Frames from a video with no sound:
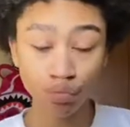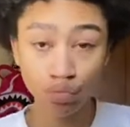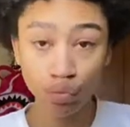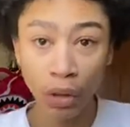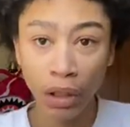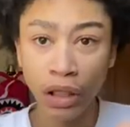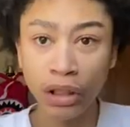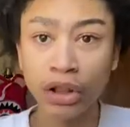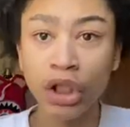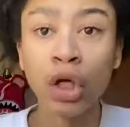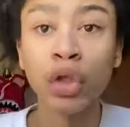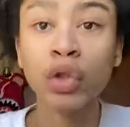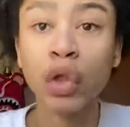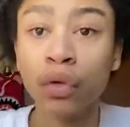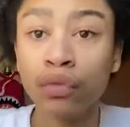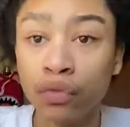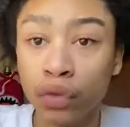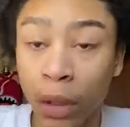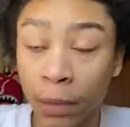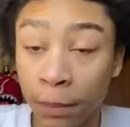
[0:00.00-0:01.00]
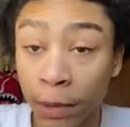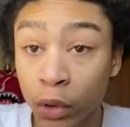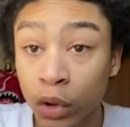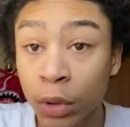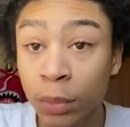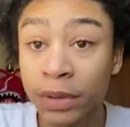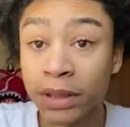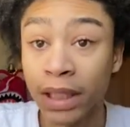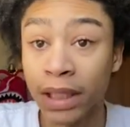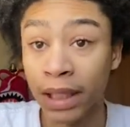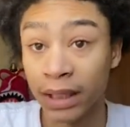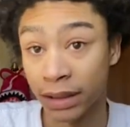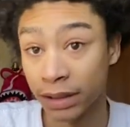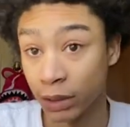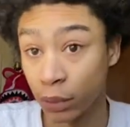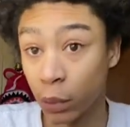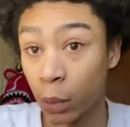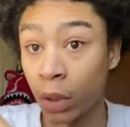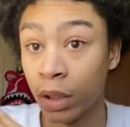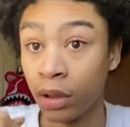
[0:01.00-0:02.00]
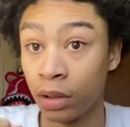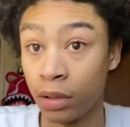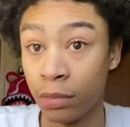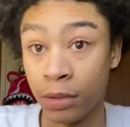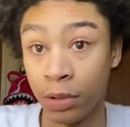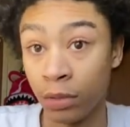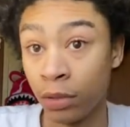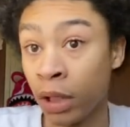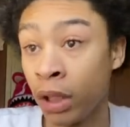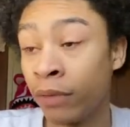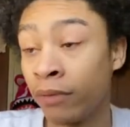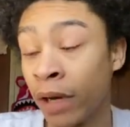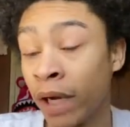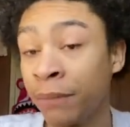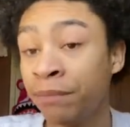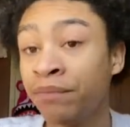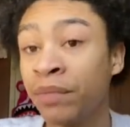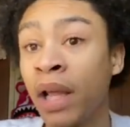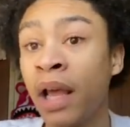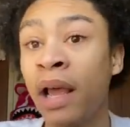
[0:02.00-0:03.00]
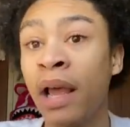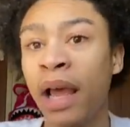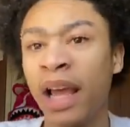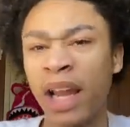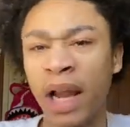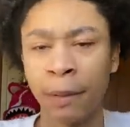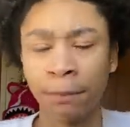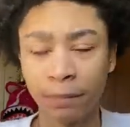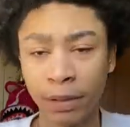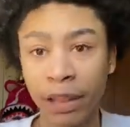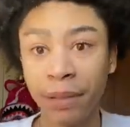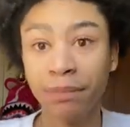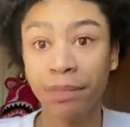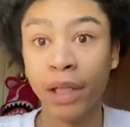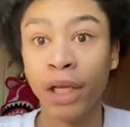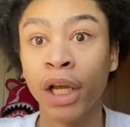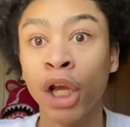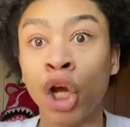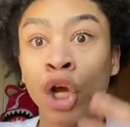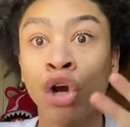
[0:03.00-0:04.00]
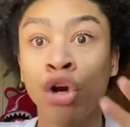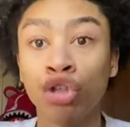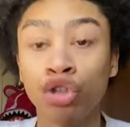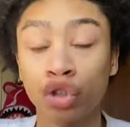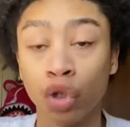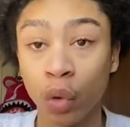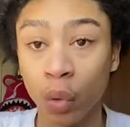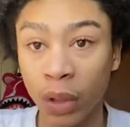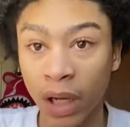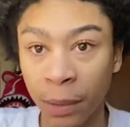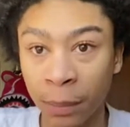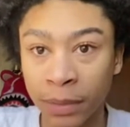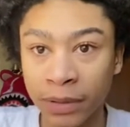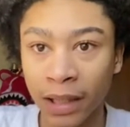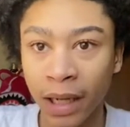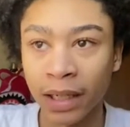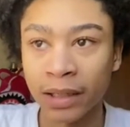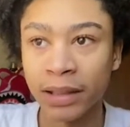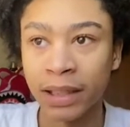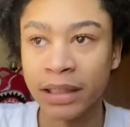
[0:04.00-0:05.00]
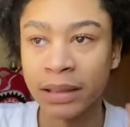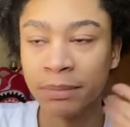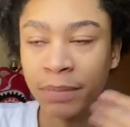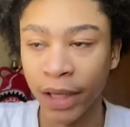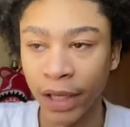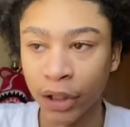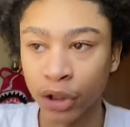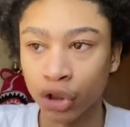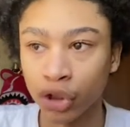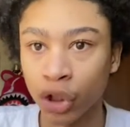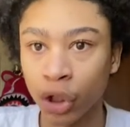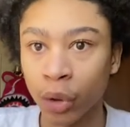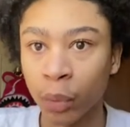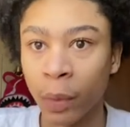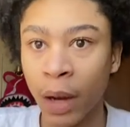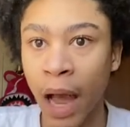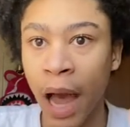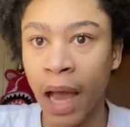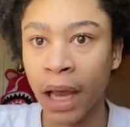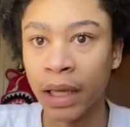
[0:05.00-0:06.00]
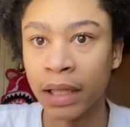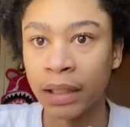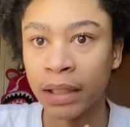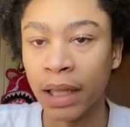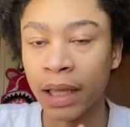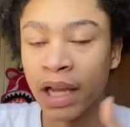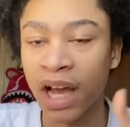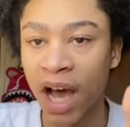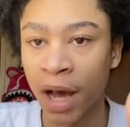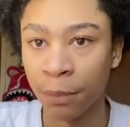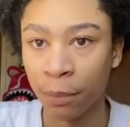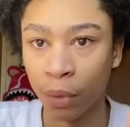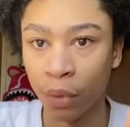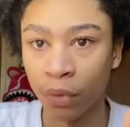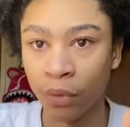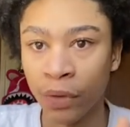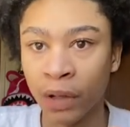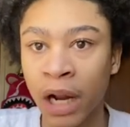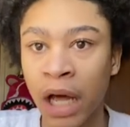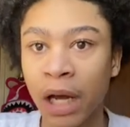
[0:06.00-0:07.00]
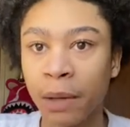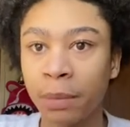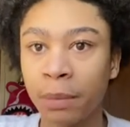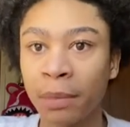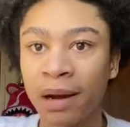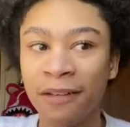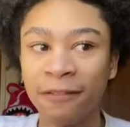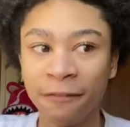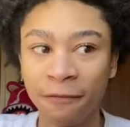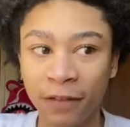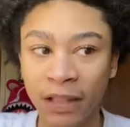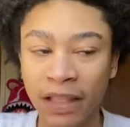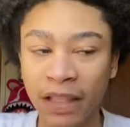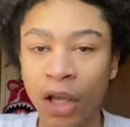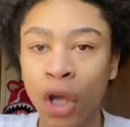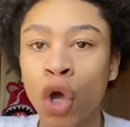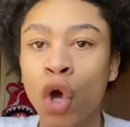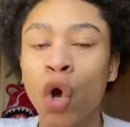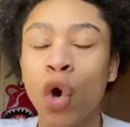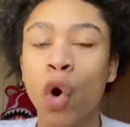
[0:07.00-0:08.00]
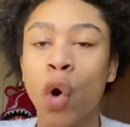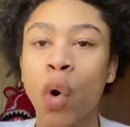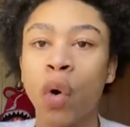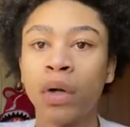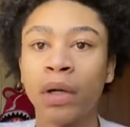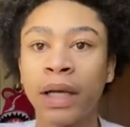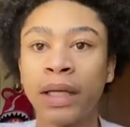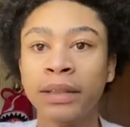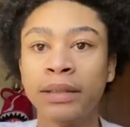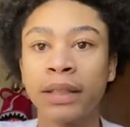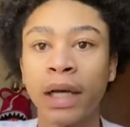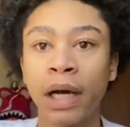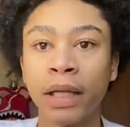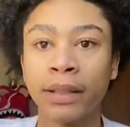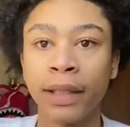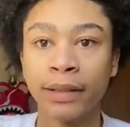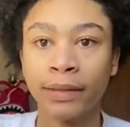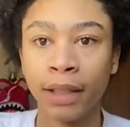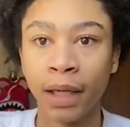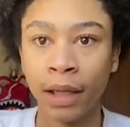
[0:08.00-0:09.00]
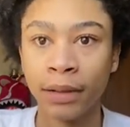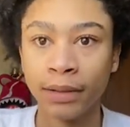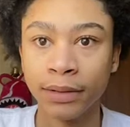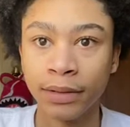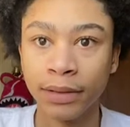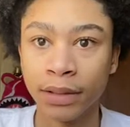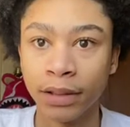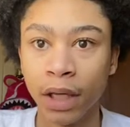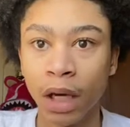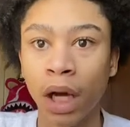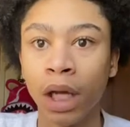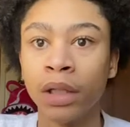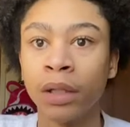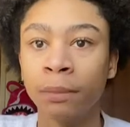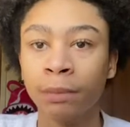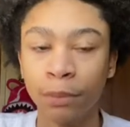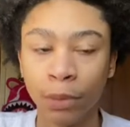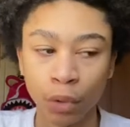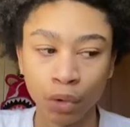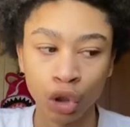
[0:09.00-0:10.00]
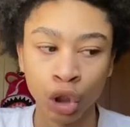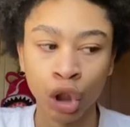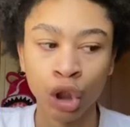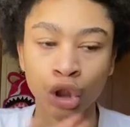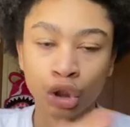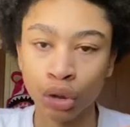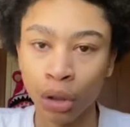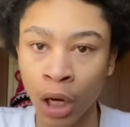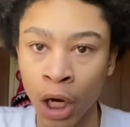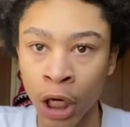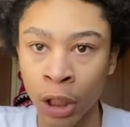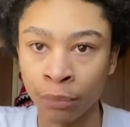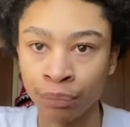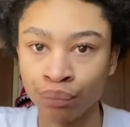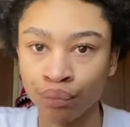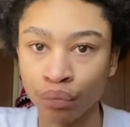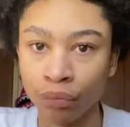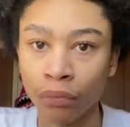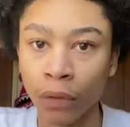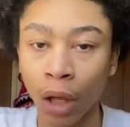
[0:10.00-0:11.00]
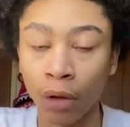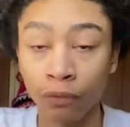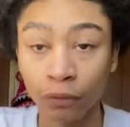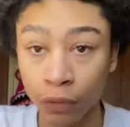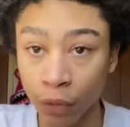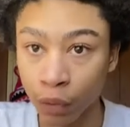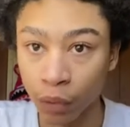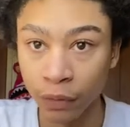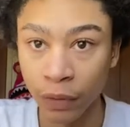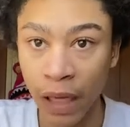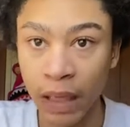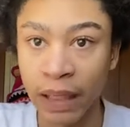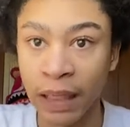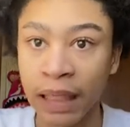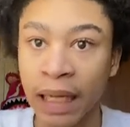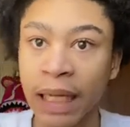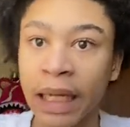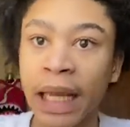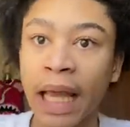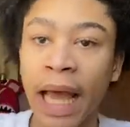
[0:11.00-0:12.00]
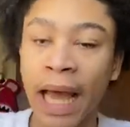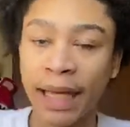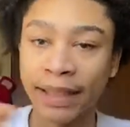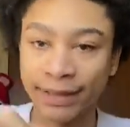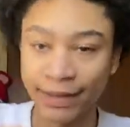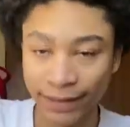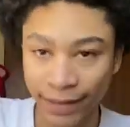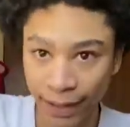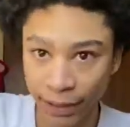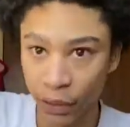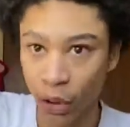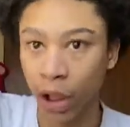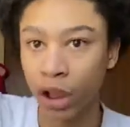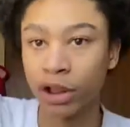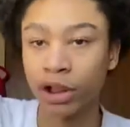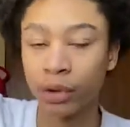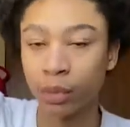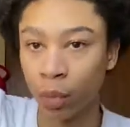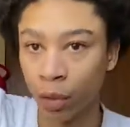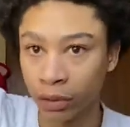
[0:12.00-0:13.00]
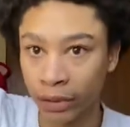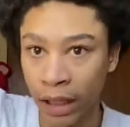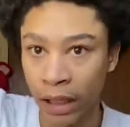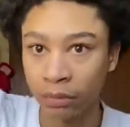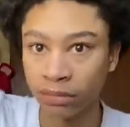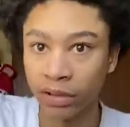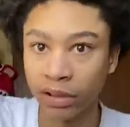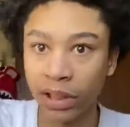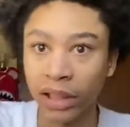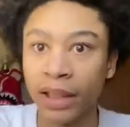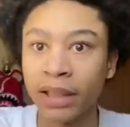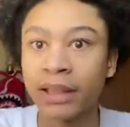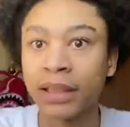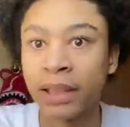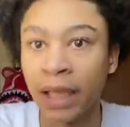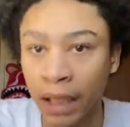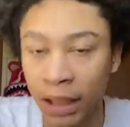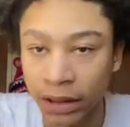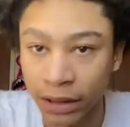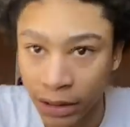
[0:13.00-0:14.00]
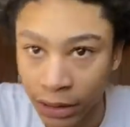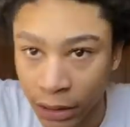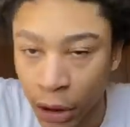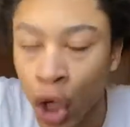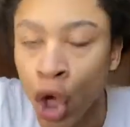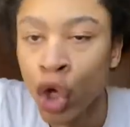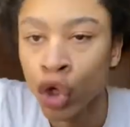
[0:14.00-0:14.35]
the building was connected to another building, right? And I peeped it. So it was like this banister where I could like hop over and I could put my feet on like the other building's roof, and then like it had stairs, so I could just walk downstairs and I could just, you